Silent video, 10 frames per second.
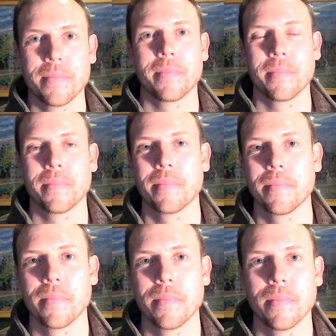
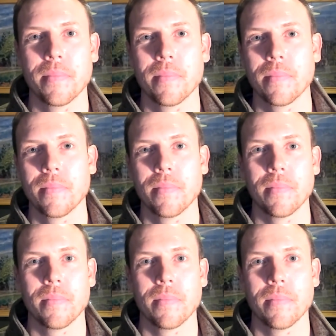
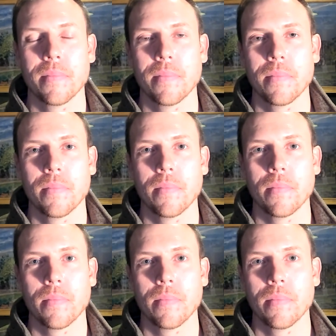
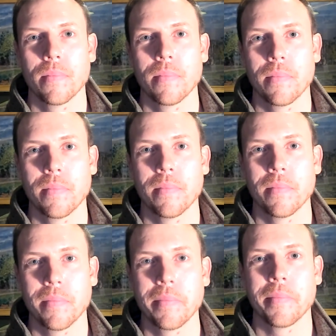
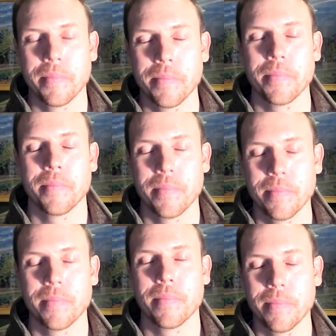
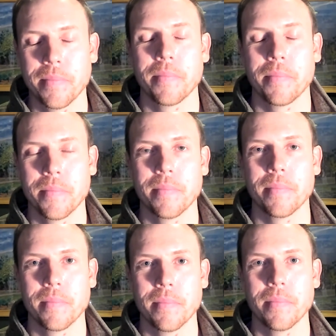
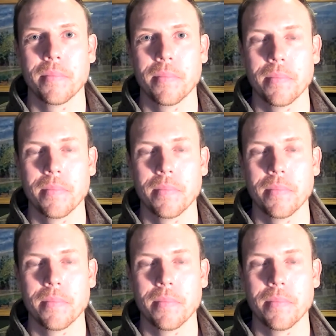This person isn't speaking.